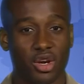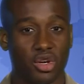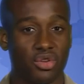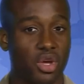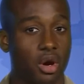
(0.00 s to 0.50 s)

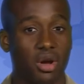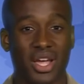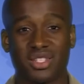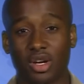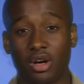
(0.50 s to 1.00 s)
During the
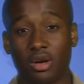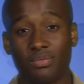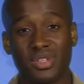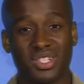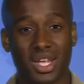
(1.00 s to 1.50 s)
all-hands call,
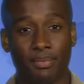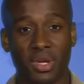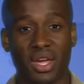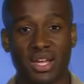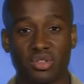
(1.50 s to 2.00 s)

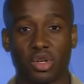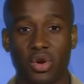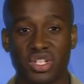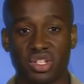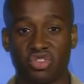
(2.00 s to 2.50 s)
CMP answered
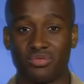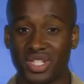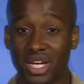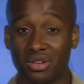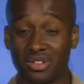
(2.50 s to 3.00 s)
questions from
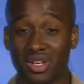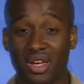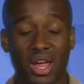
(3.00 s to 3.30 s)
sailors